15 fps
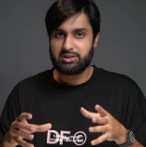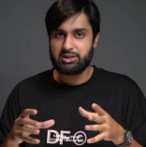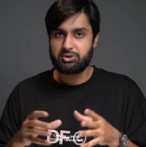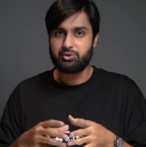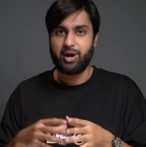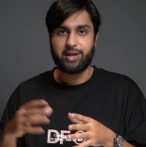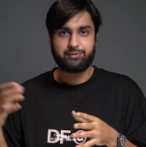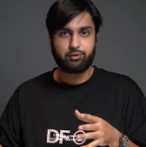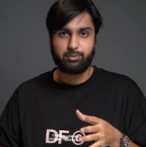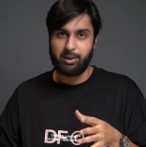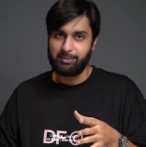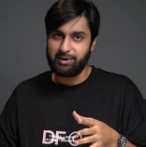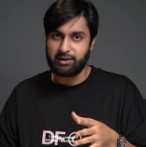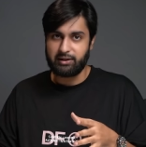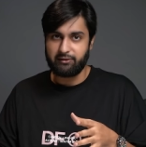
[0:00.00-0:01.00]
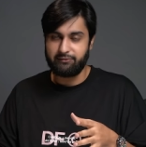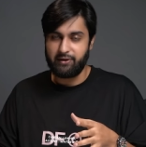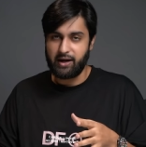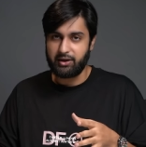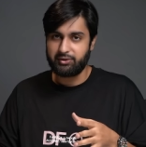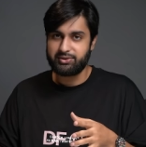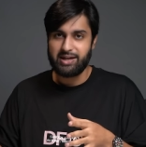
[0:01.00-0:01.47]
to transfer my media
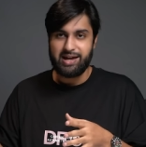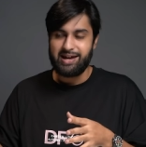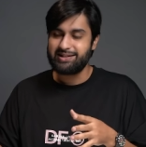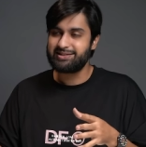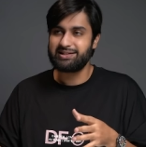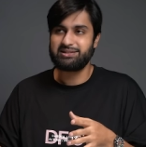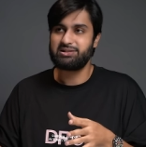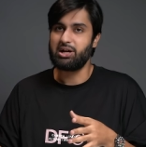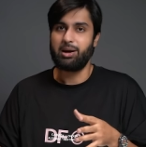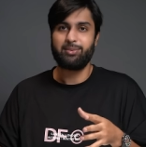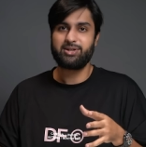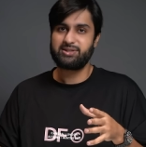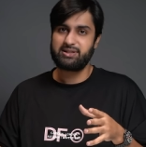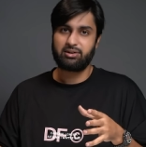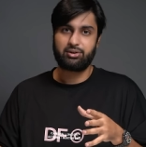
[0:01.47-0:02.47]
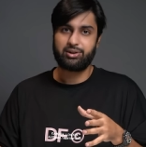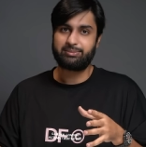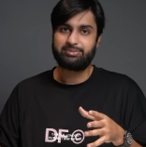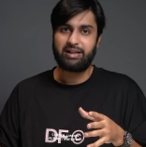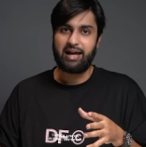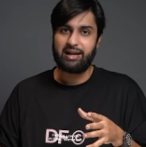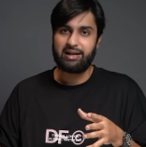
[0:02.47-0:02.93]
files. It's the dumbest thing on the
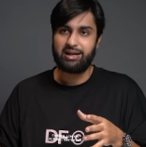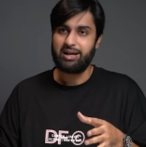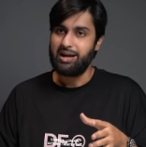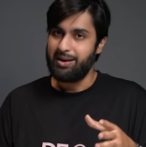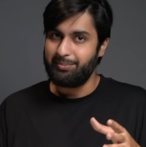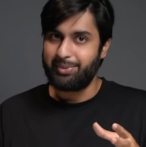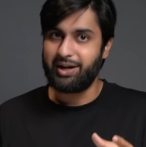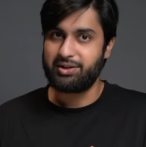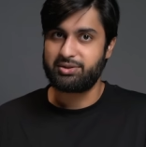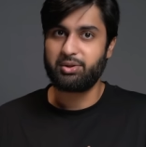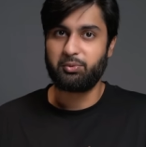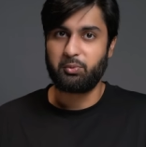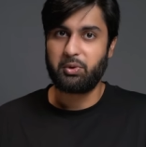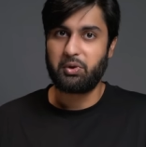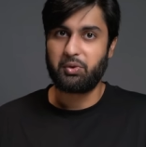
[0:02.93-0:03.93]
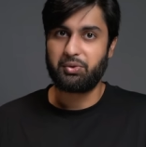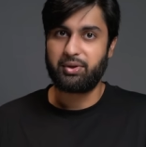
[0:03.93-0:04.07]
planet, but it's a real